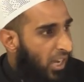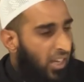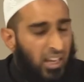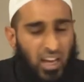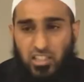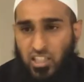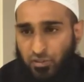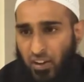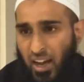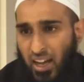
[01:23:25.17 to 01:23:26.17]
And
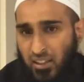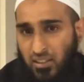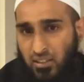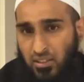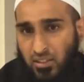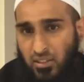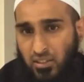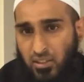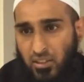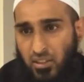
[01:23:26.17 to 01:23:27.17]
al-jafa
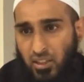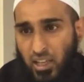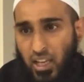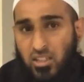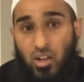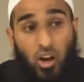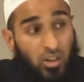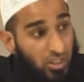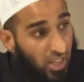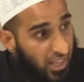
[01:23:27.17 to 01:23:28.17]
is
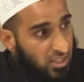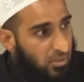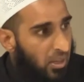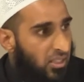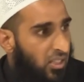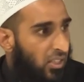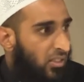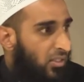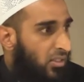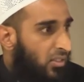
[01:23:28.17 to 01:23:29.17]
underestimating
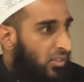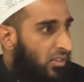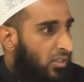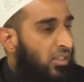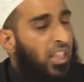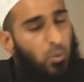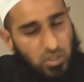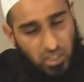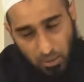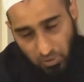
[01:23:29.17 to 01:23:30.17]
that
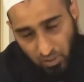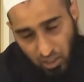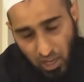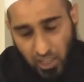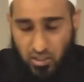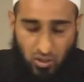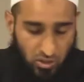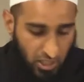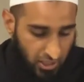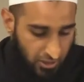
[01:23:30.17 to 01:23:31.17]
which the name of Allah it
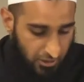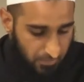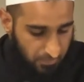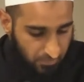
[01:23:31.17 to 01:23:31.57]
contains.